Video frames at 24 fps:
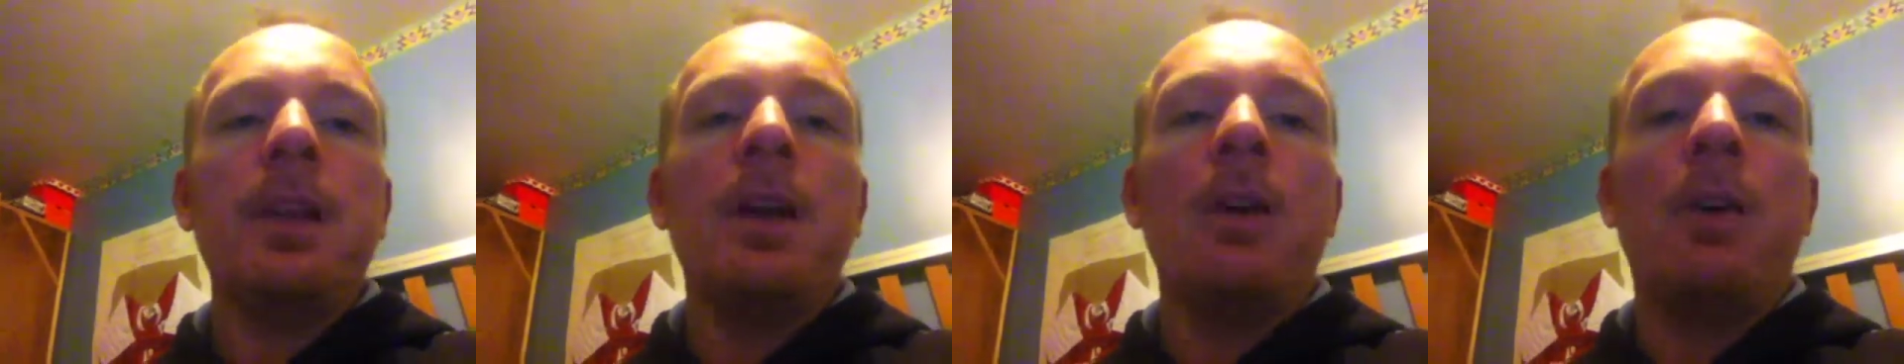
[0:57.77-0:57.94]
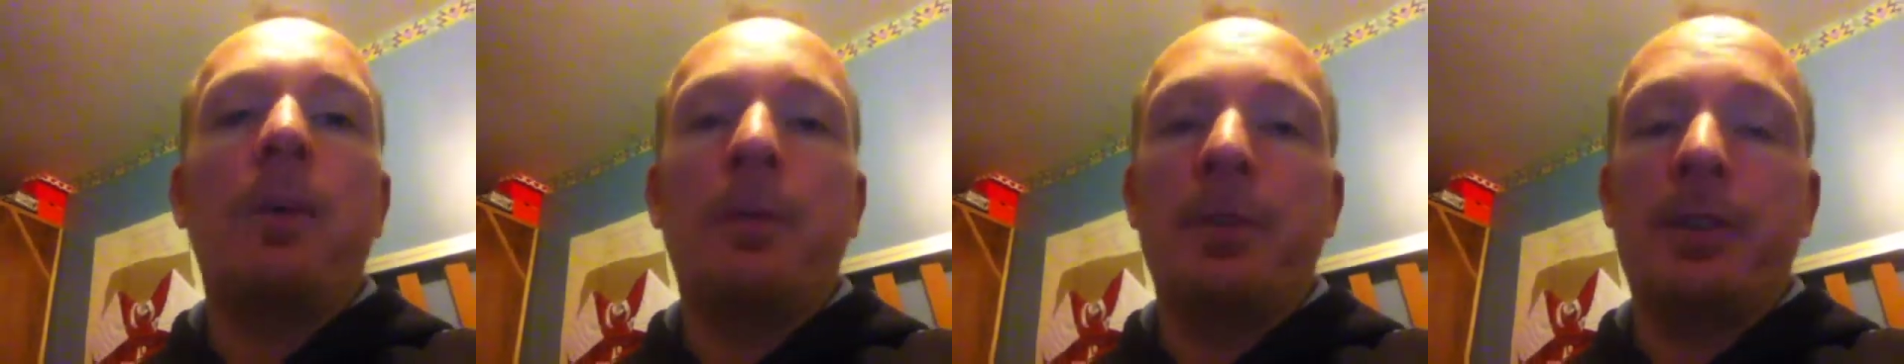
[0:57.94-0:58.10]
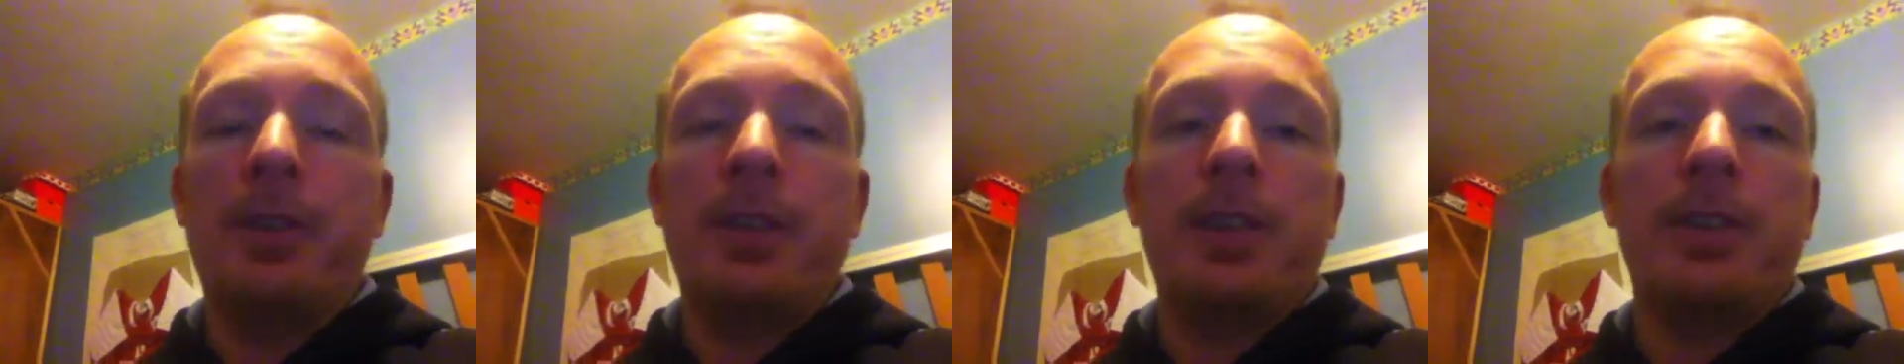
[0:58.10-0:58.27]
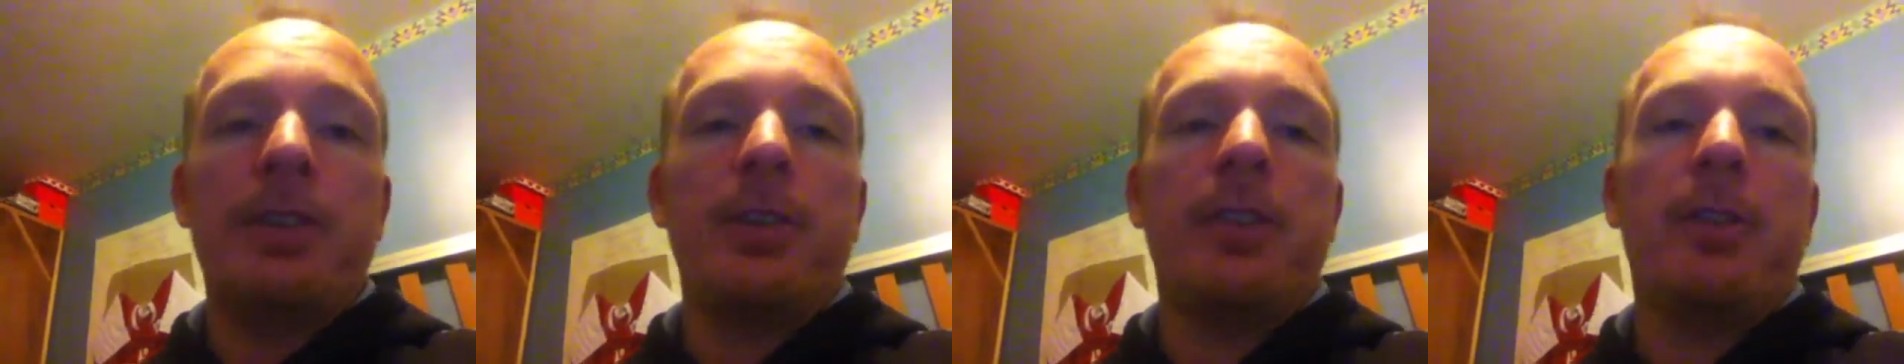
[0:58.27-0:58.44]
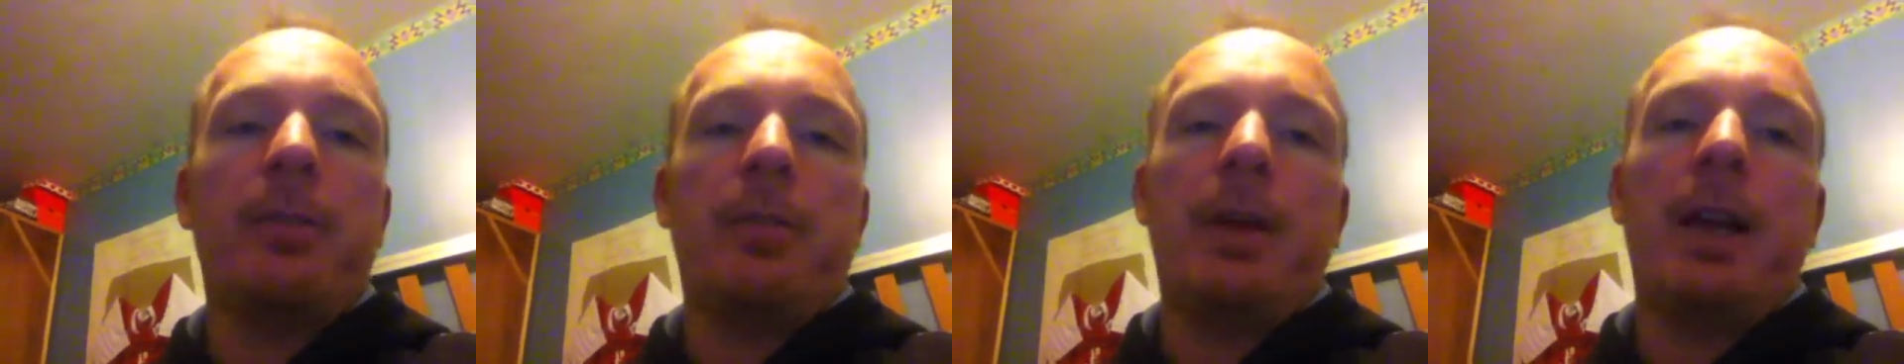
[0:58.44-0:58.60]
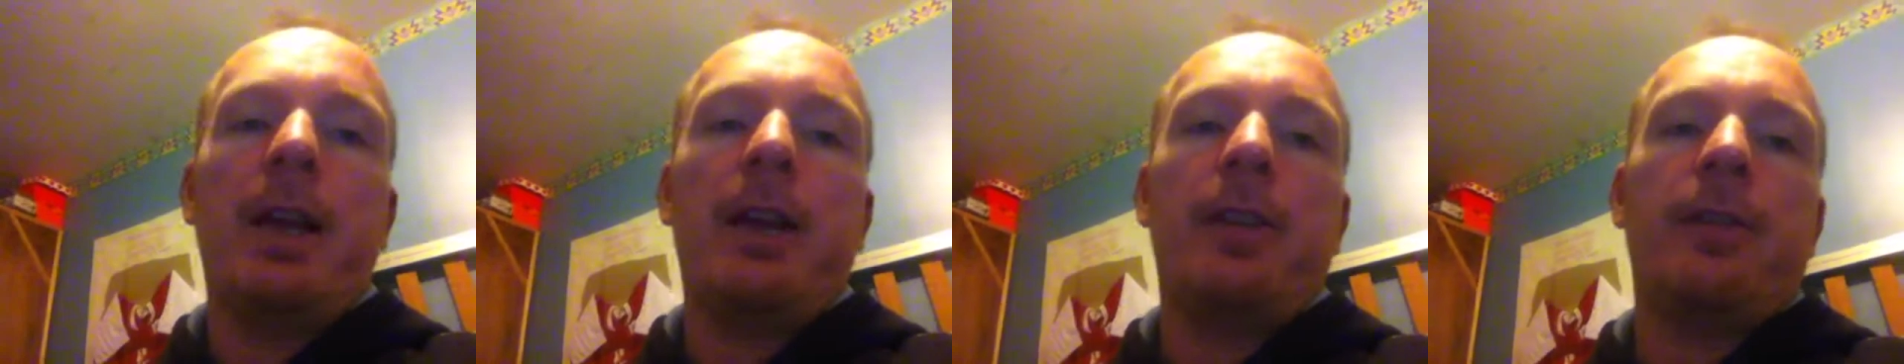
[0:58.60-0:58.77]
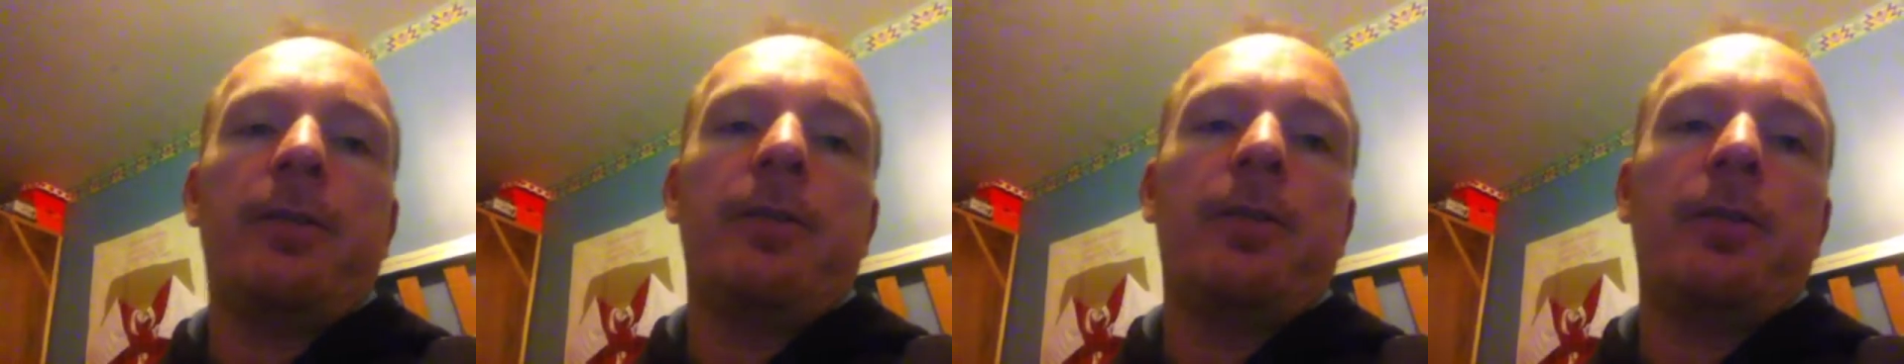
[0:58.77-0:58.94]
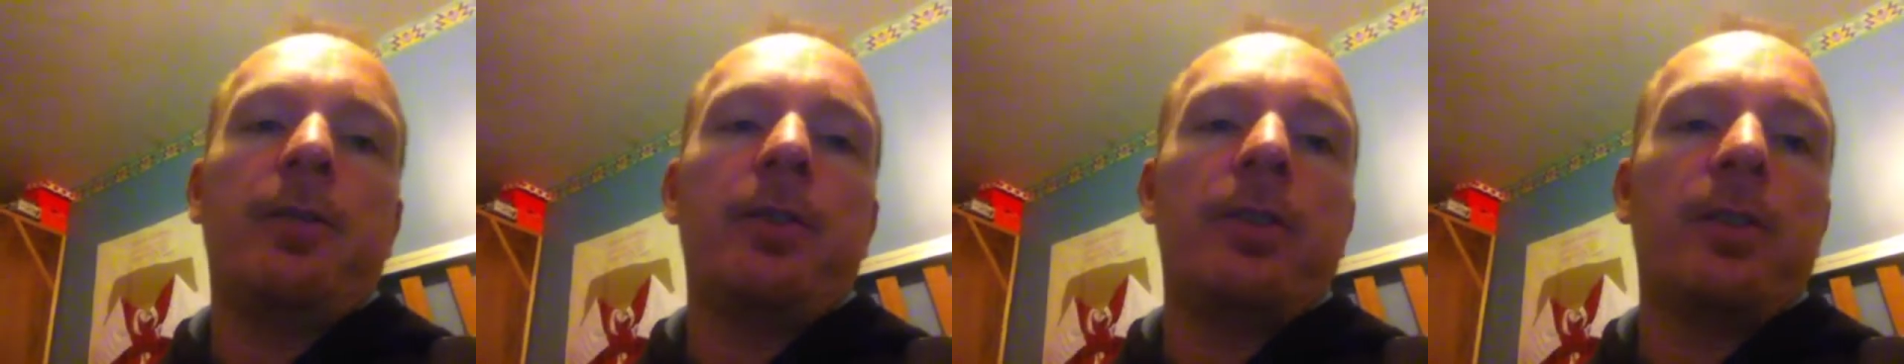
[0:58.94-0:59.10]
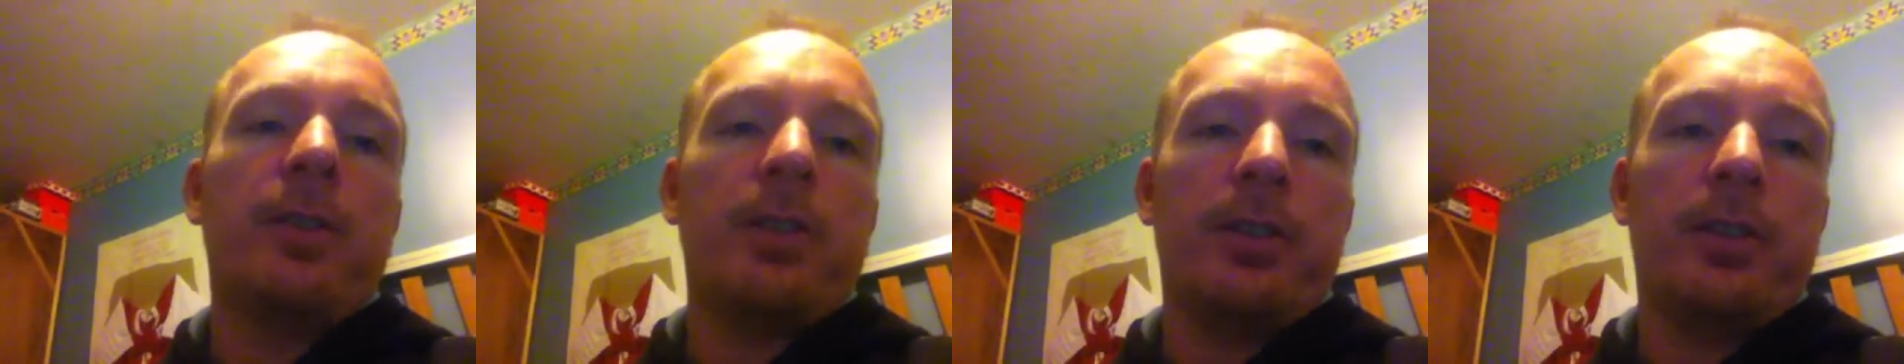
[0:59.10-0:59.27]
Obviously it's got a
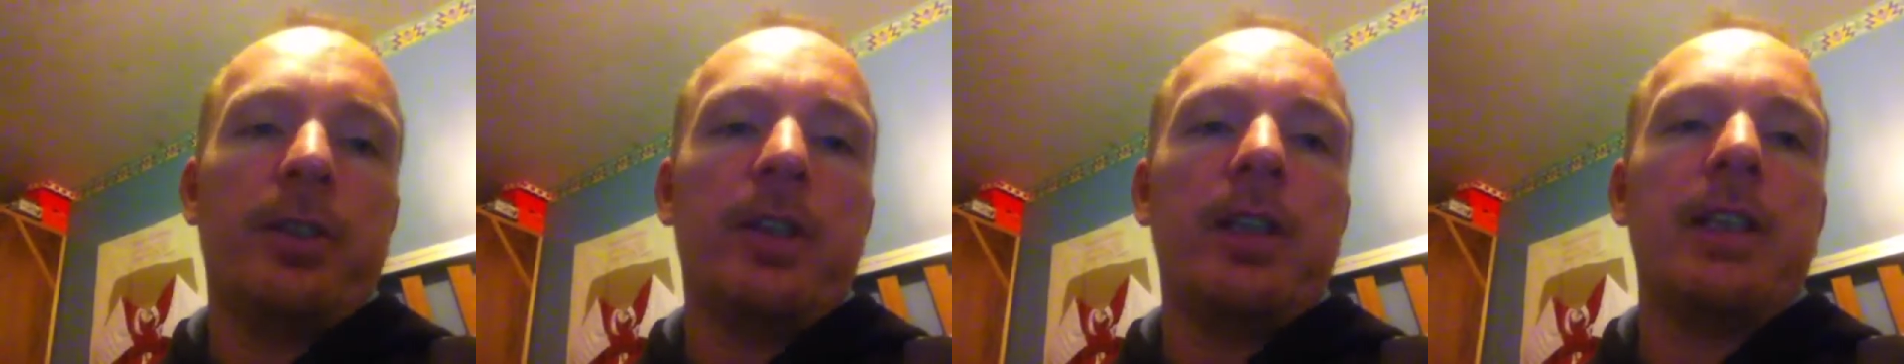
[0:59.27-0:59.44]
microphone because